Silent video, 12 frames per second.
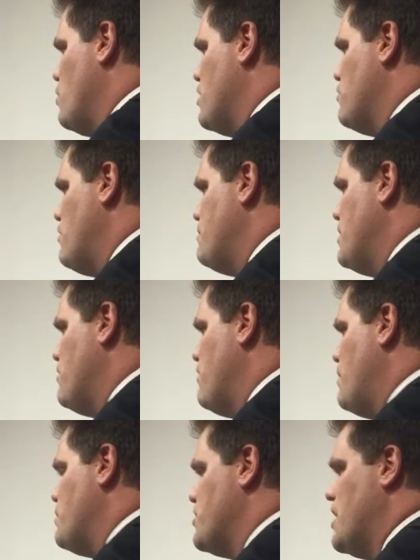going to be
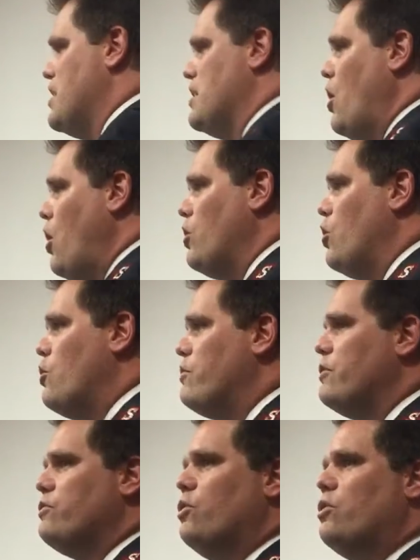represented all
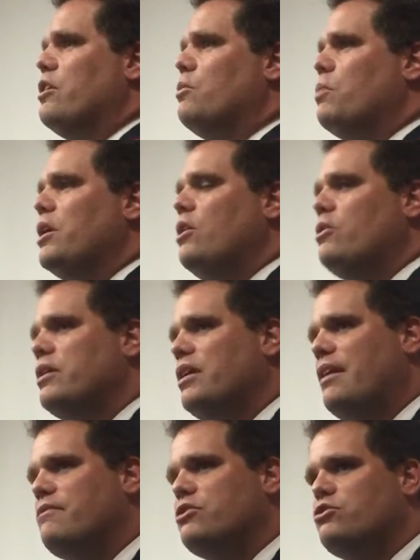over Florida. We only
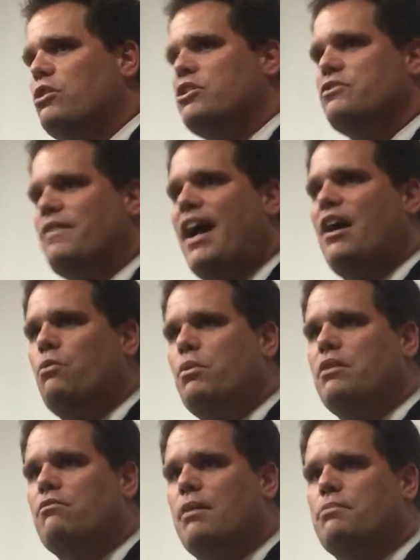have the choice of how
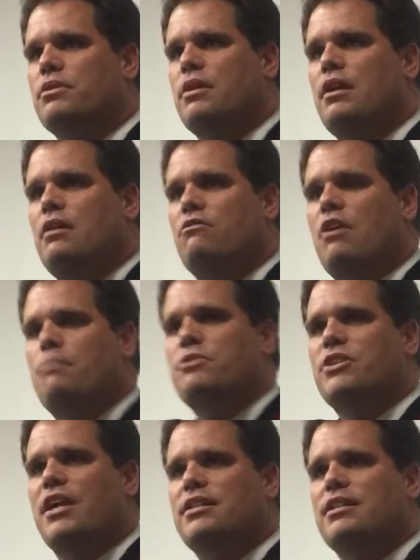we
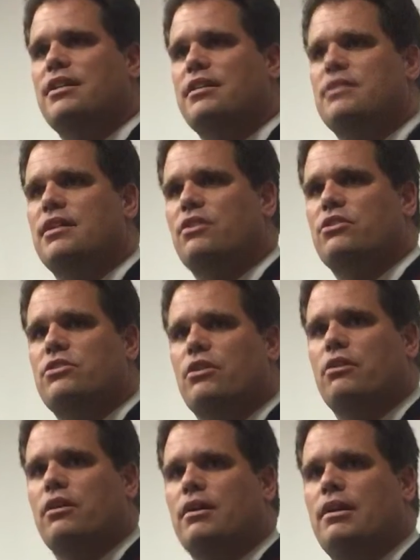represent it in
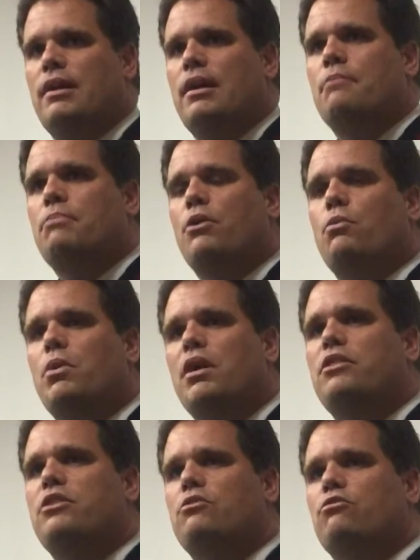Sarasota. But
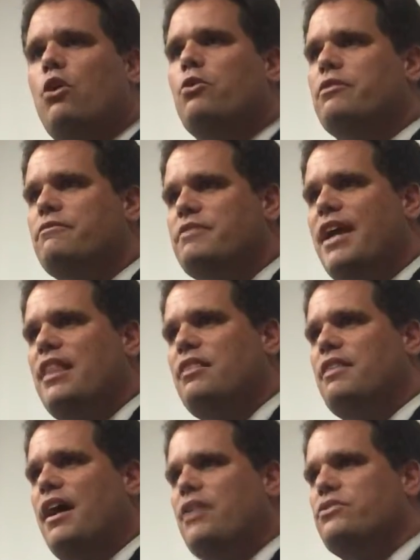with the growth of
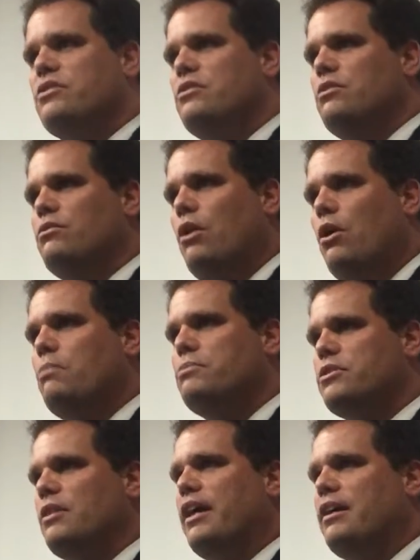10,000 new
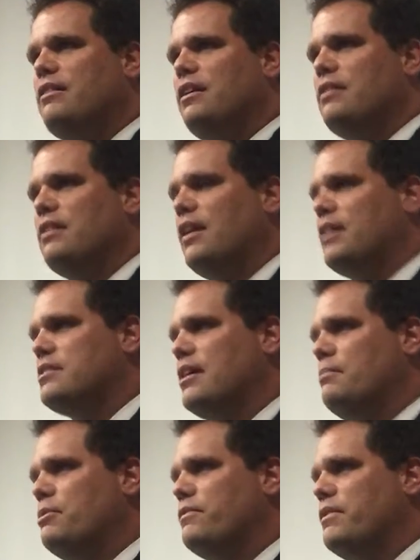homes likely in the next
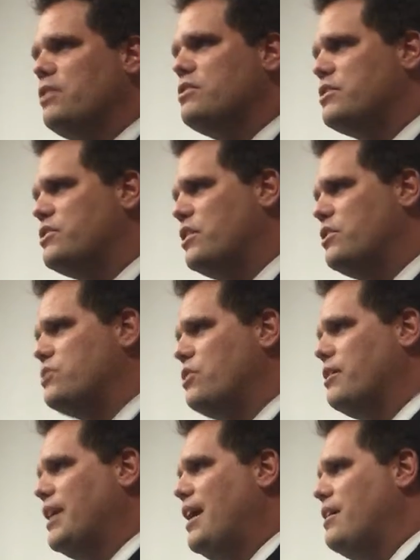couple of years in
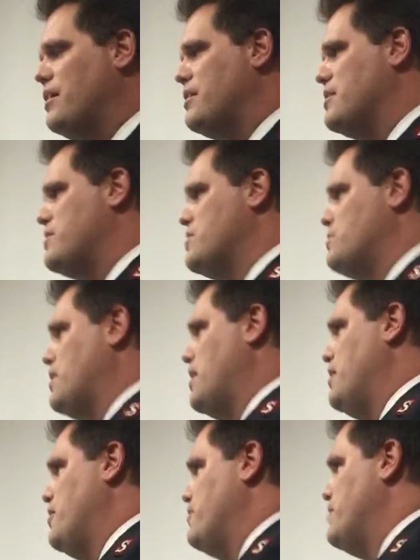Sarasota County, this is what
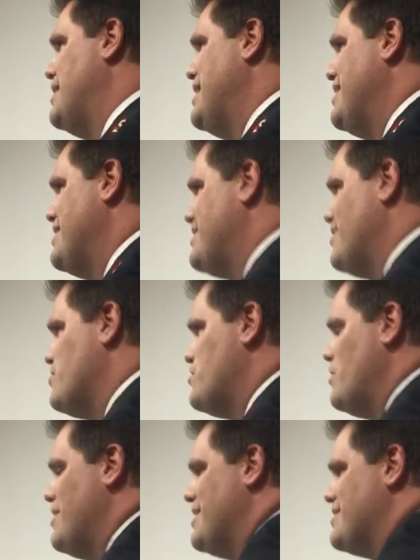I know.
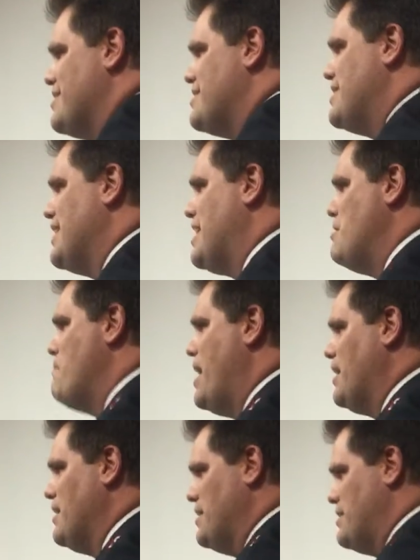Sarasota is a sticky
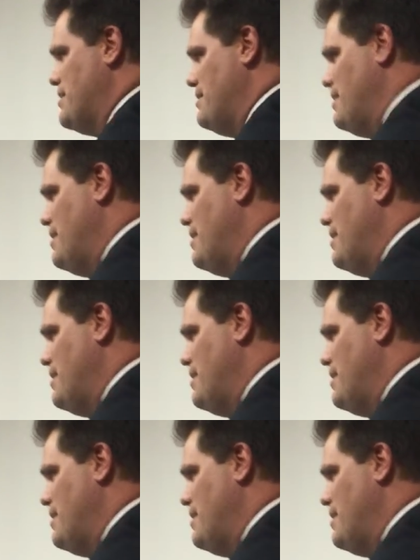magnet.